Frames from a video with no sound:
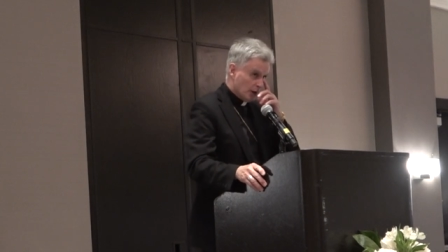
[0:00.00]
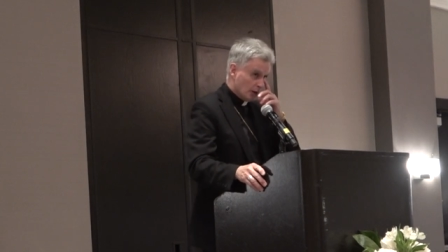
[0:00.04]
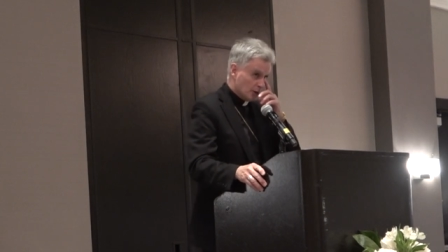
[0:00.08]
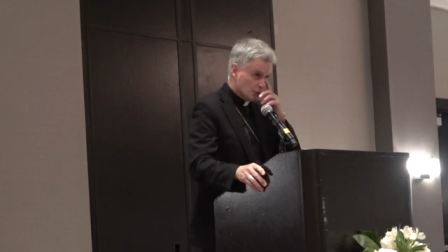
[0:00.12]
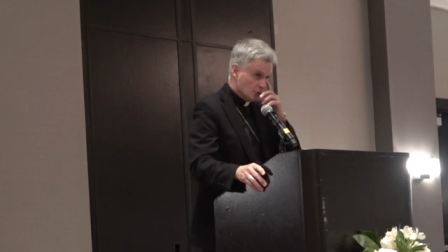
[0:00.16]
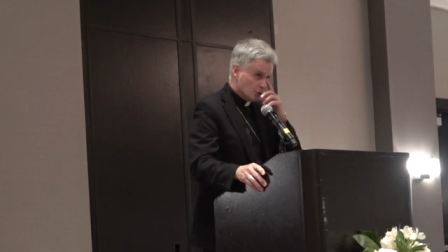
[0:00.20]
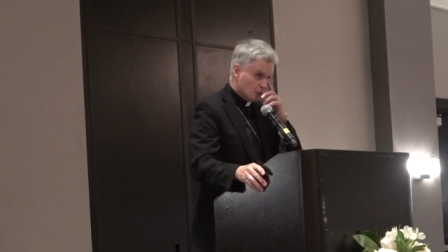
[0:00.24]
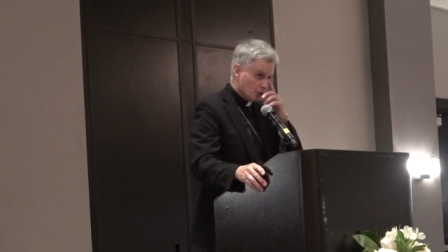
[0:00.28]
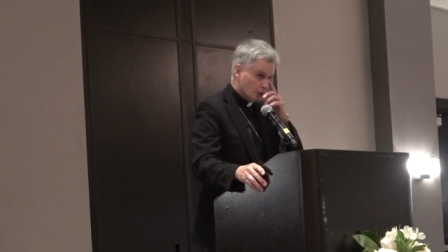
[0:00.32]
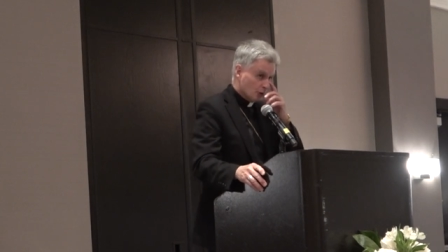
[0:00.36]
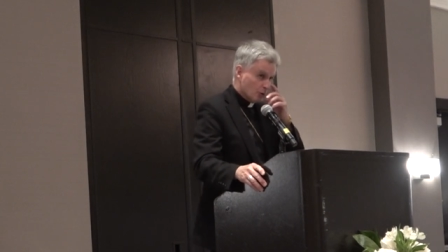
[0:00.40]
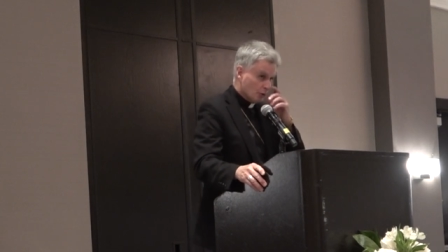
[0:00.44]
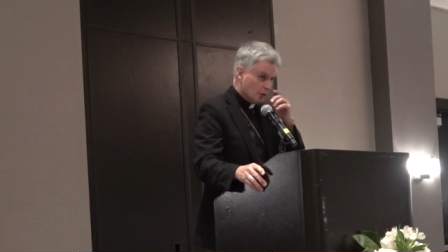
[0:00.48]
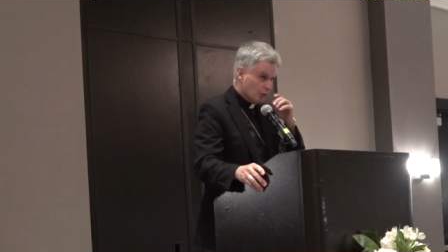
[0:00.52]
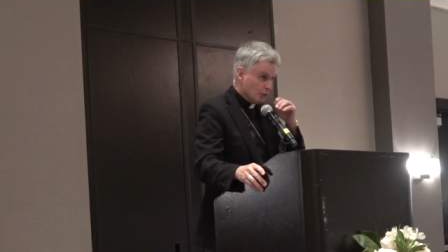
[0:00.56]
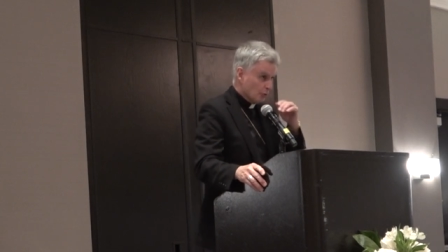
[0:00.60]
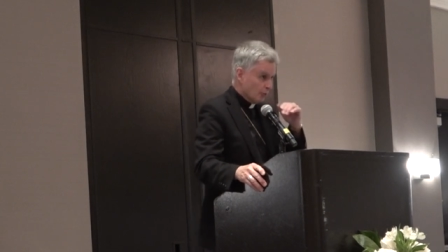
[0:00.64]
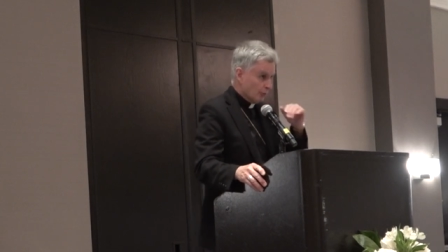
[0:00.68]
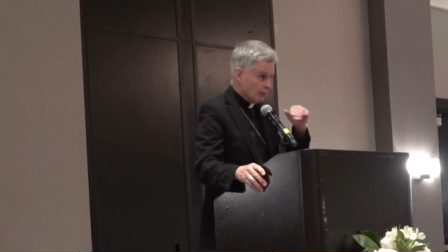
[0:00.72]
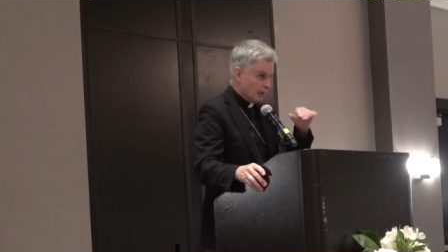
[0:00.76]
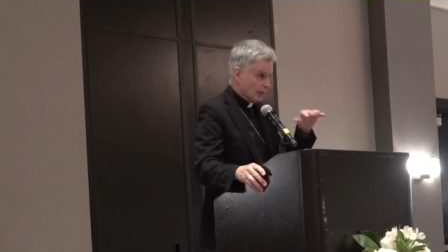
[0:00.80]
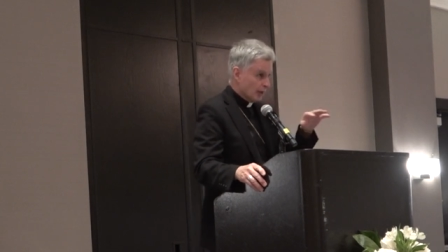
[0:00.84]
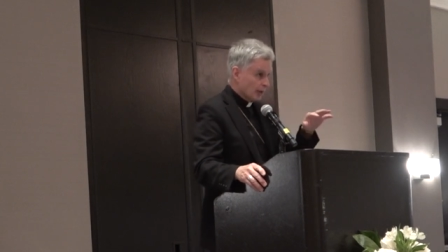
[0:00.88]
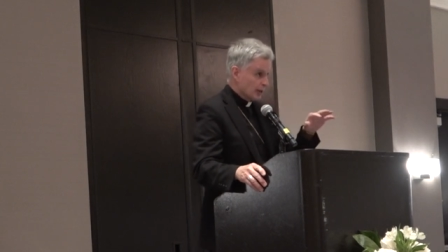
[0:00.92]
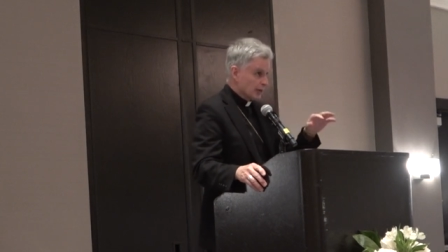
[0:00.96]
and doing all
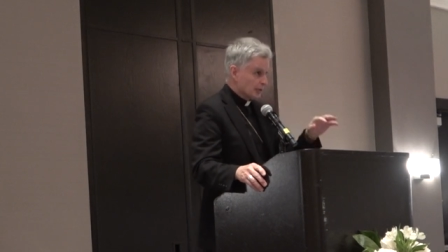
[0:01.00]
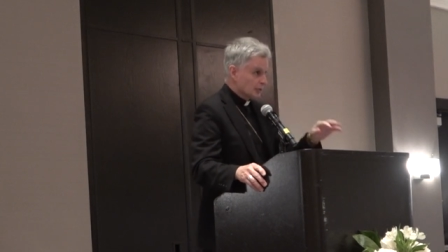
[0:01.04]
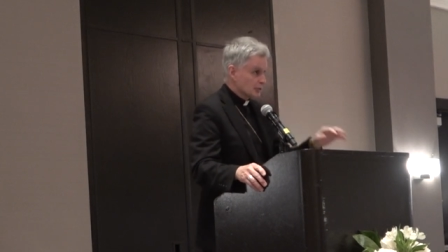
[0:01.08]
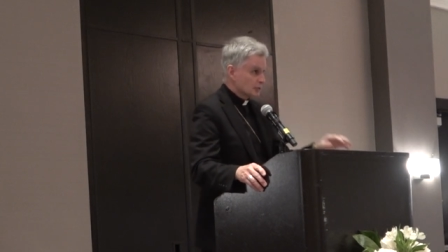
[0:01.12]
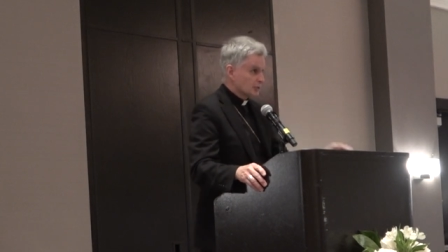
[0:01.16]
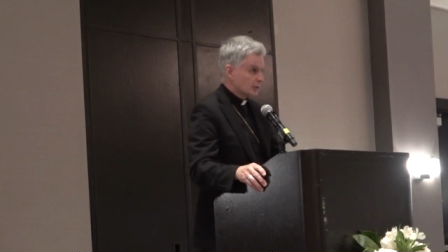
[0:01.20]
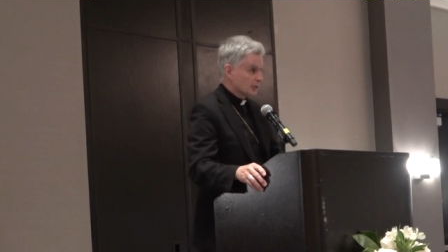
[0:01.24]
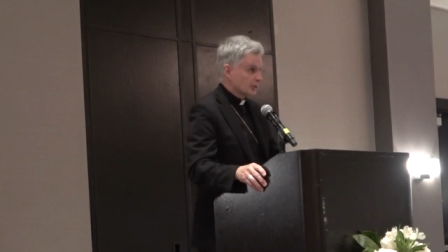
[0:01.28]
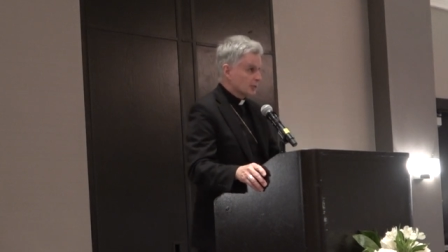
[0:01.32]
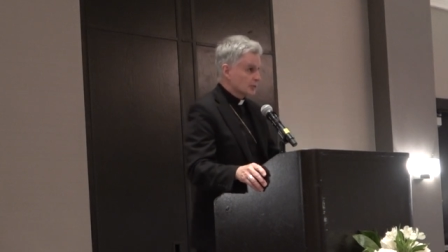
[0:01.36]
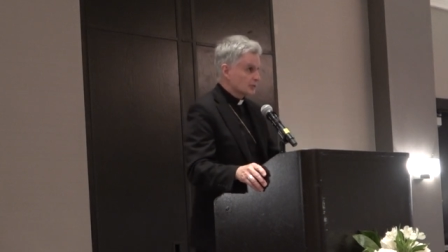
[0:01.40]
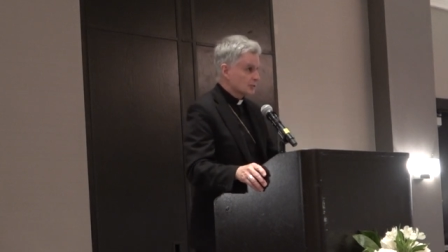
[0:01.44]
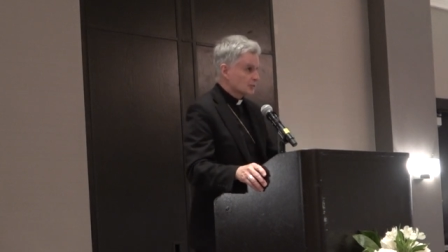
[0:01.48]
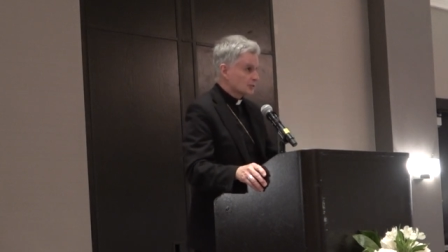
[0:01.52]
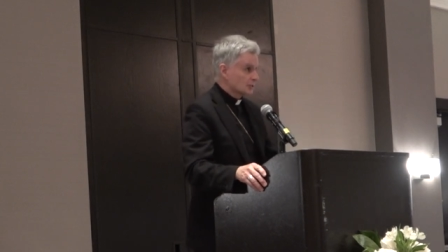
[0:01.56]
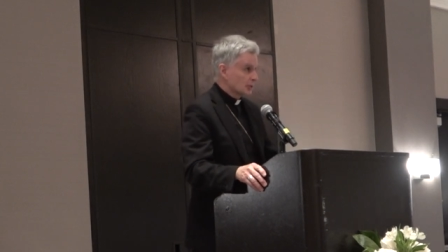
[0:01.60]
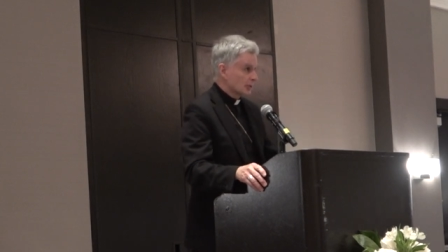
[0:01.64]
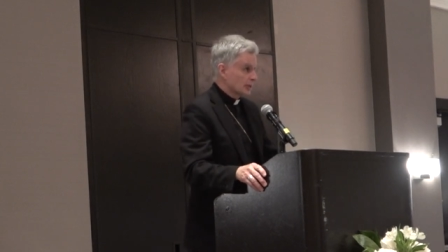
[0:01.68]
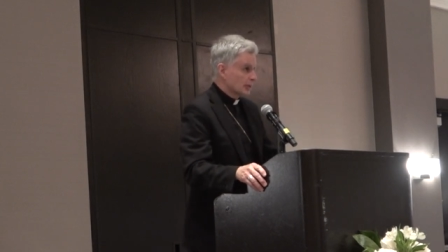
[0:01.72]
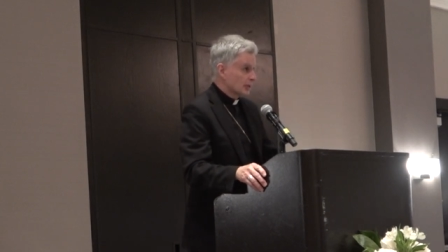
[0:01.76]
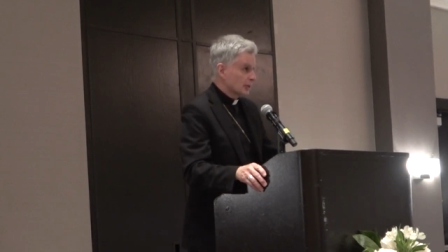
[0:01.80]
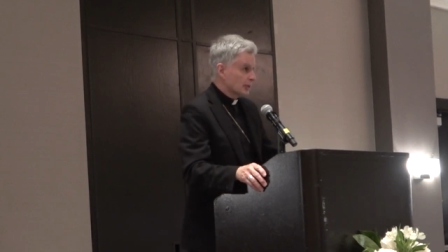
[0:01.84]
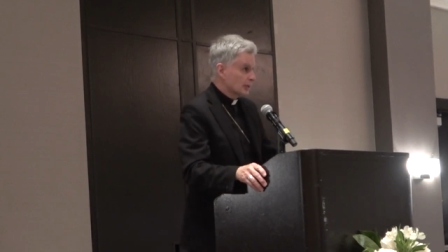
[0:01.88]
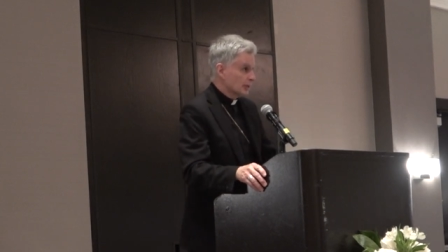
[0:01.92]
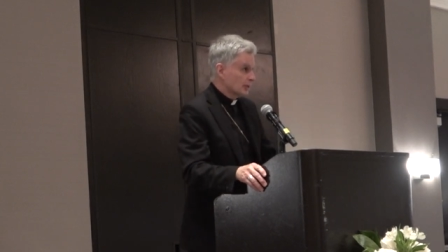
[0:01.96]
you can as
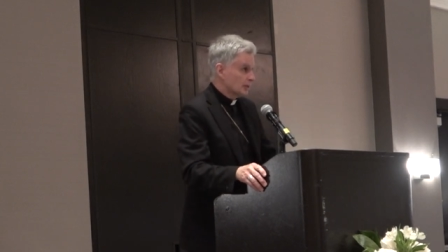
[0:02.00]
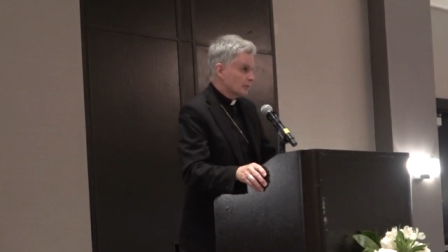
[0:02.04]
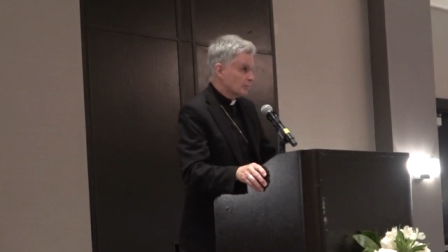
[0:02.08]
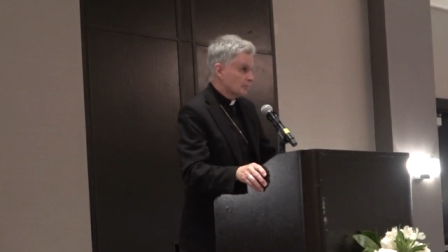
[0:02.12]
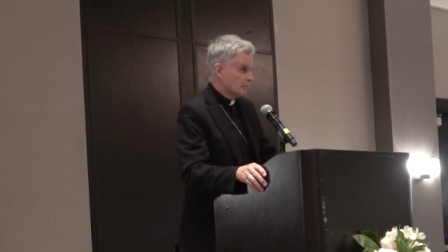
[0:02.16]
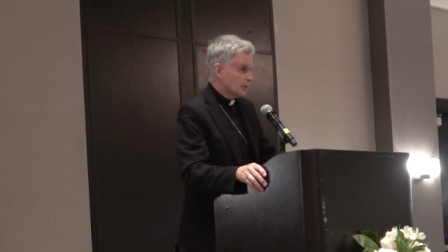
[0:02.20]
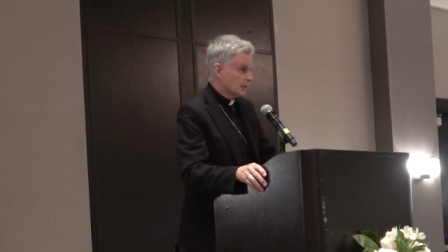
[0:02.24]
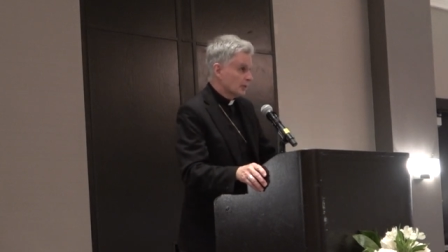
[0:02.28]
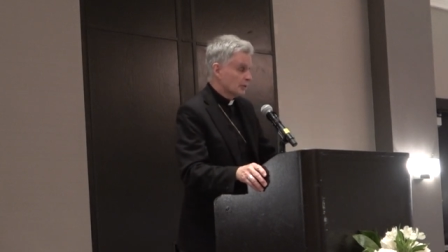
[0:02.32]
lay